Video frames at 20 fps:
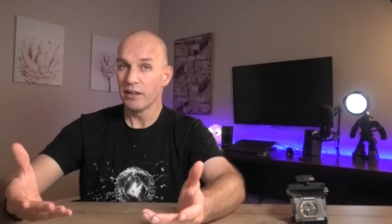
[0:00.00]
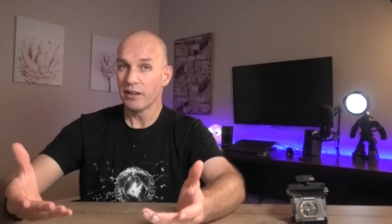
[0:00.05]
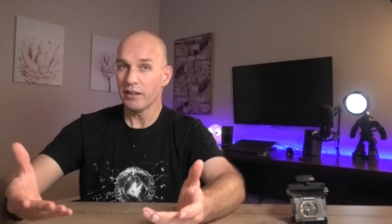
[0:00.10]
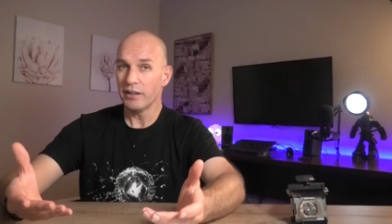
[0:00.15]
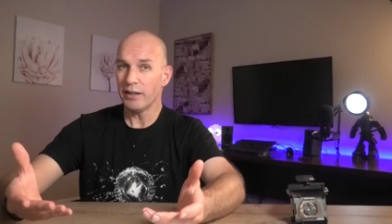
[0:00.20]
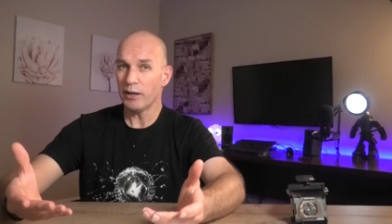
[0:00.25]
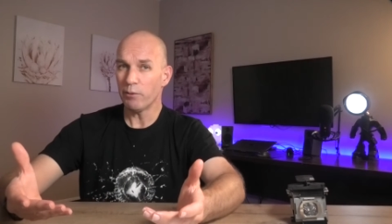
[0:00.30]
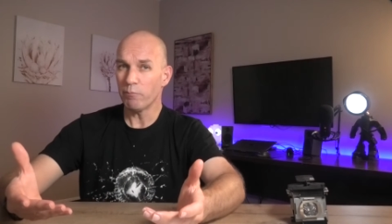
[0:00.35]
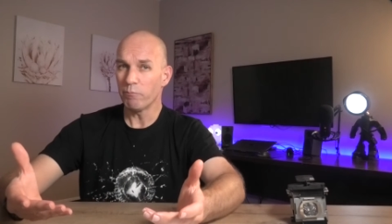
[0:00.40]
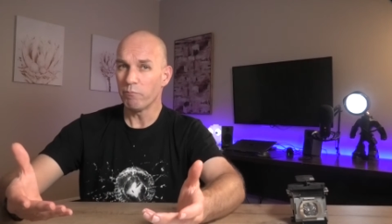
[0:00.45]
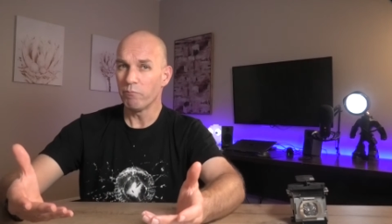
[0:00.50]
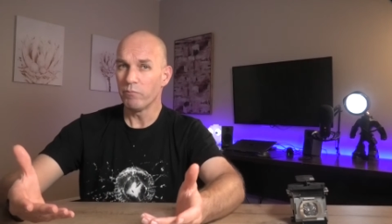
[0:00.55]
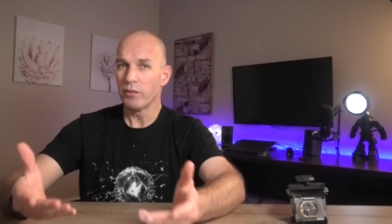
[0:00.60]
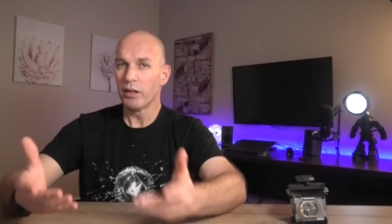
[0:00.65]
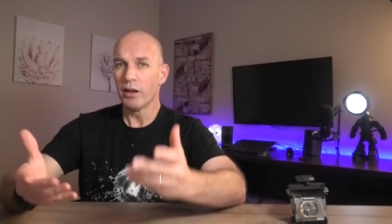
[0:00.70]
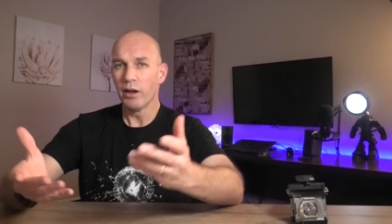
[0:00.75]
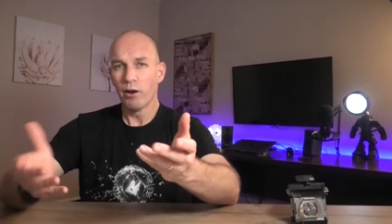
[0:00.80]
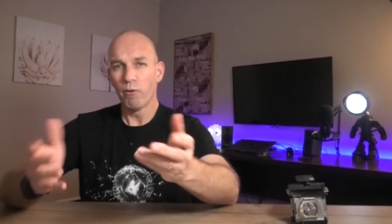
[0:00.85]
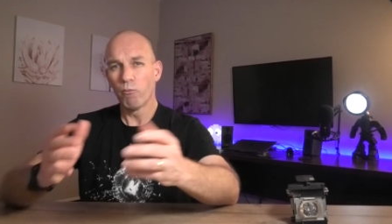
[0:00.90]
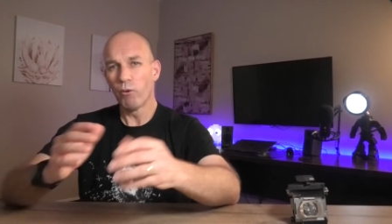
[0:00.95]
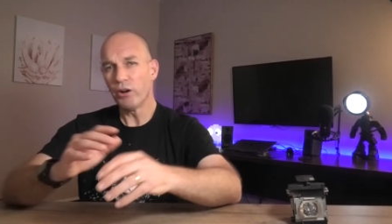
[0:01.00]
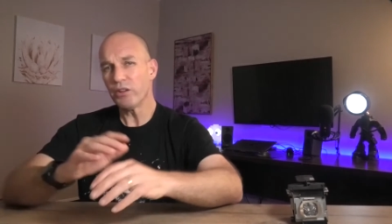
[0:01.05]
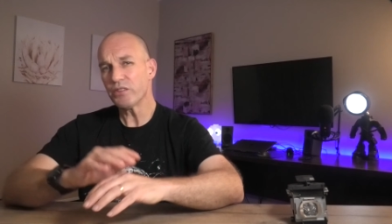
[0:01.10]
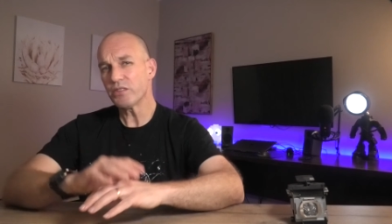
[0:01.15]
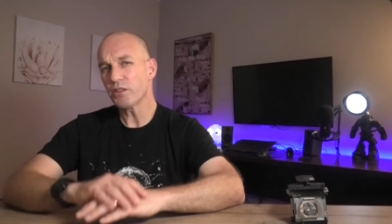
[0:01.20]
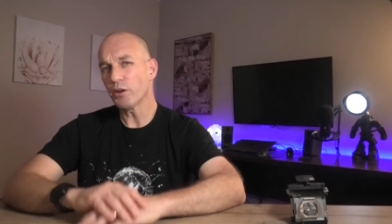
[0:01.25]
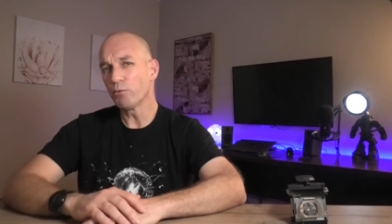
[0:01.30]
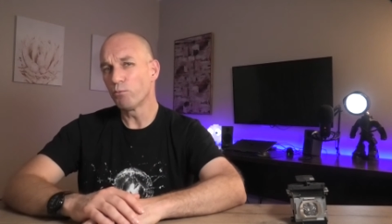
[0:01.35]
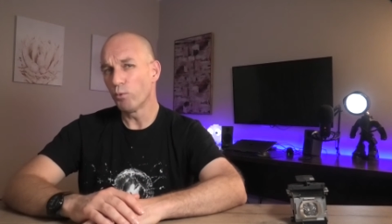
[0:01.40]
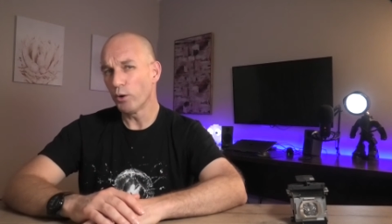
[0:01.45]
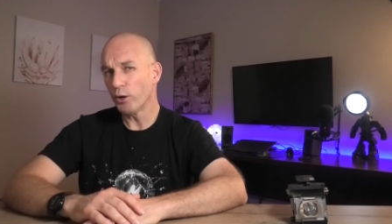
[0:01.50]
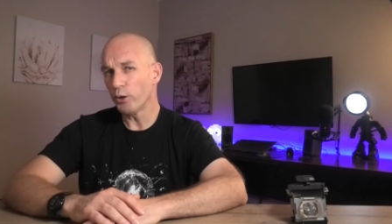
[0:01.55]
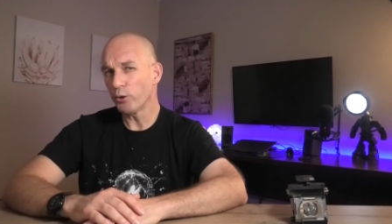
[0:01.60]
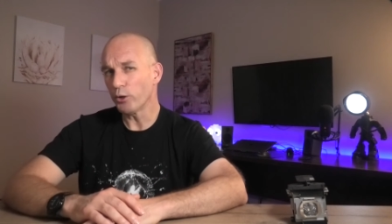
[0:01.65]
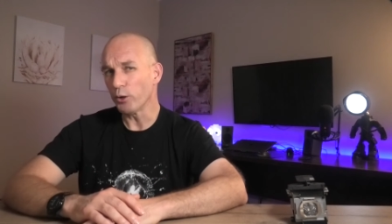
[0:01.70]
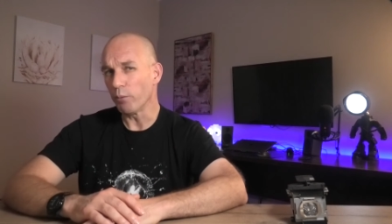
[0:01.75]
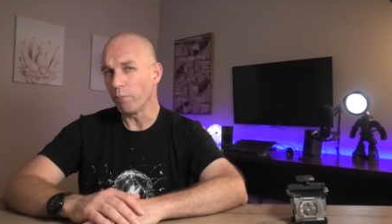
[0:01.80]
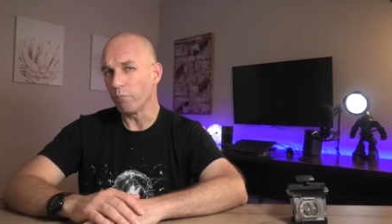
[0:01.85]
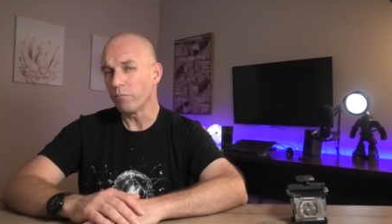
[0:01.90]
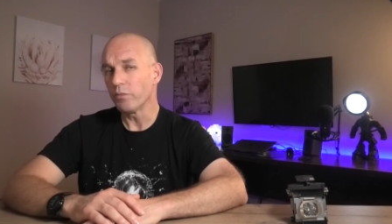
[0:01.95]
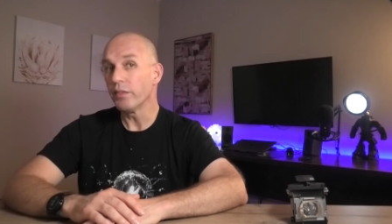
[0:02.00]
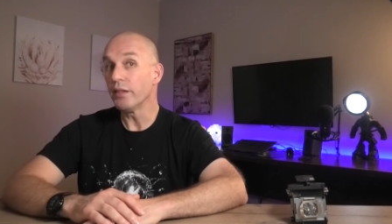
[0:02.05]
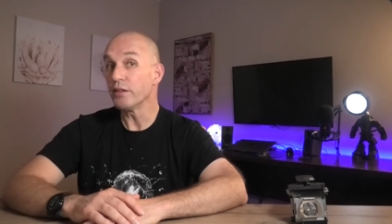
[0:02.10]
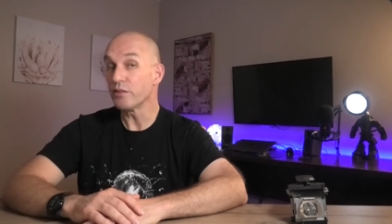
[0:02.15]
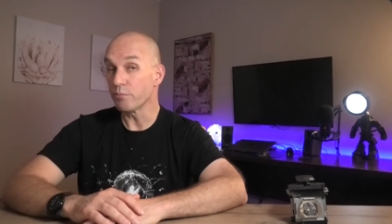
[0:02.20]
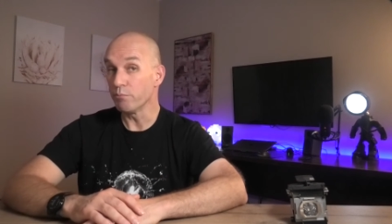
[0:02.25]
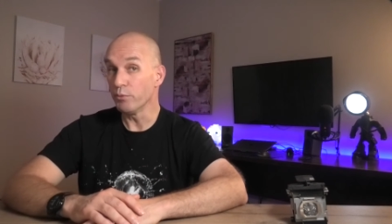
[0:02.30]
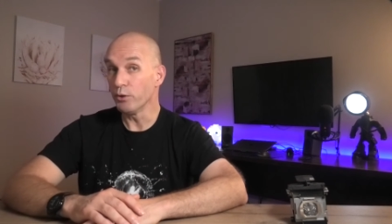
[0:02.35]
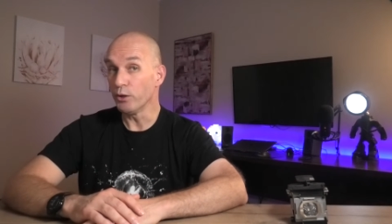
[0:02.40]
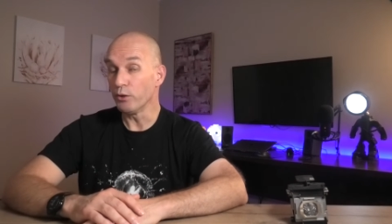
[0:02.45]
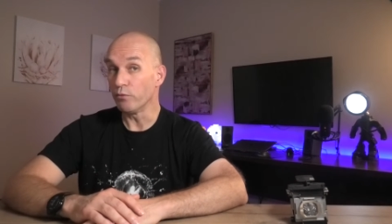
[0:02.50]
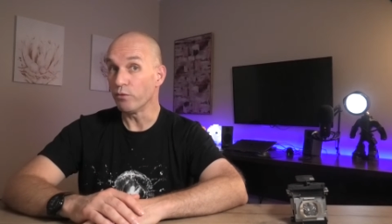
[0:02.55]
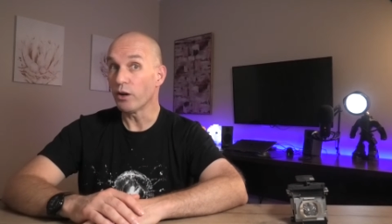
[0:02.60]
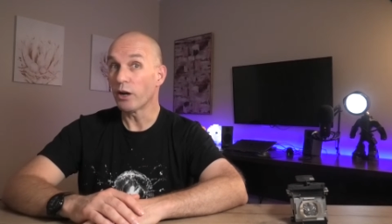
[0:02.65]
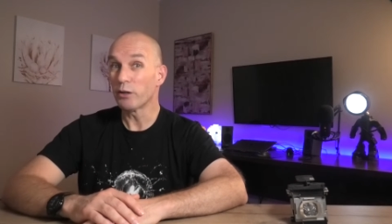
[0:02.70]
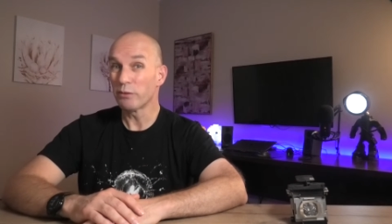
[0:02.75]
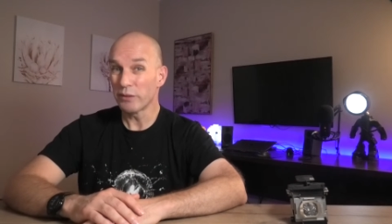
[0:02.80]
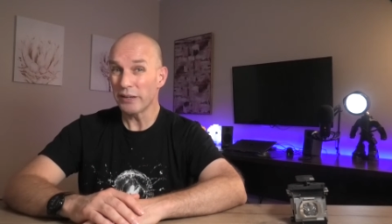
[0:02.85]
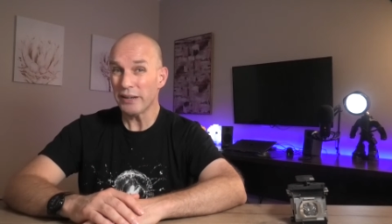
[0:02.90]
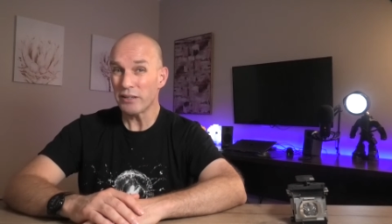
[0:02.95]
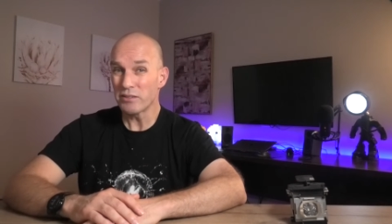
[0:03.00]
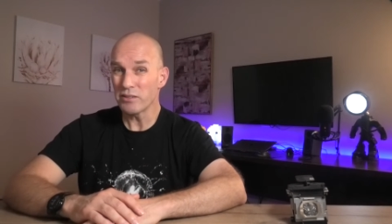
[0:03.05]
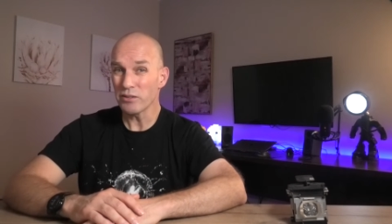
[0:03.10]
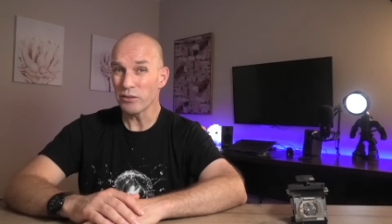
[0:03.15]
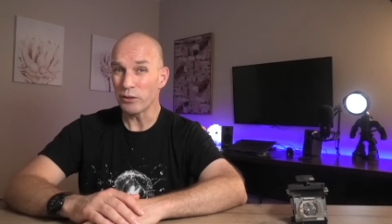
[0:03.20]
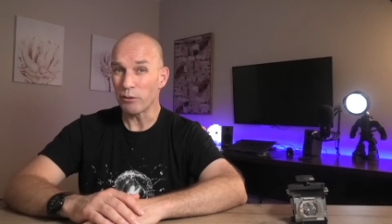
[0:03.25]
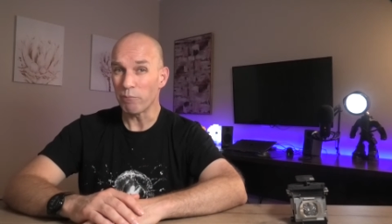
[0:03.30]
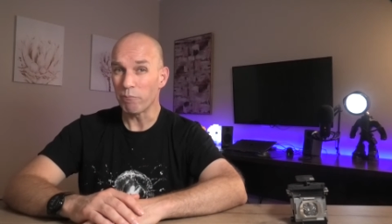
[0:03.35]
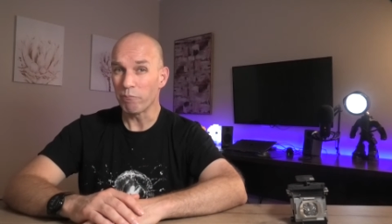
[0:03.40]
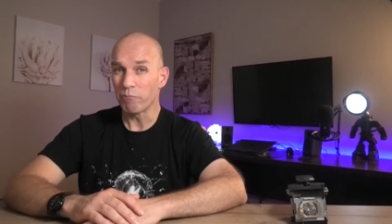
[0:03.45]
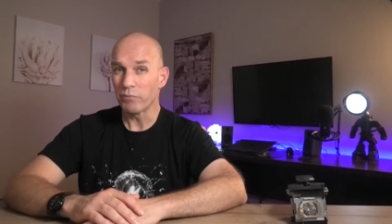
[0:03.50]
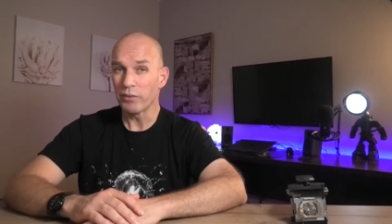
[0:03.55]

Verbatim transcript: Now, whilst I welcome this move, I really do,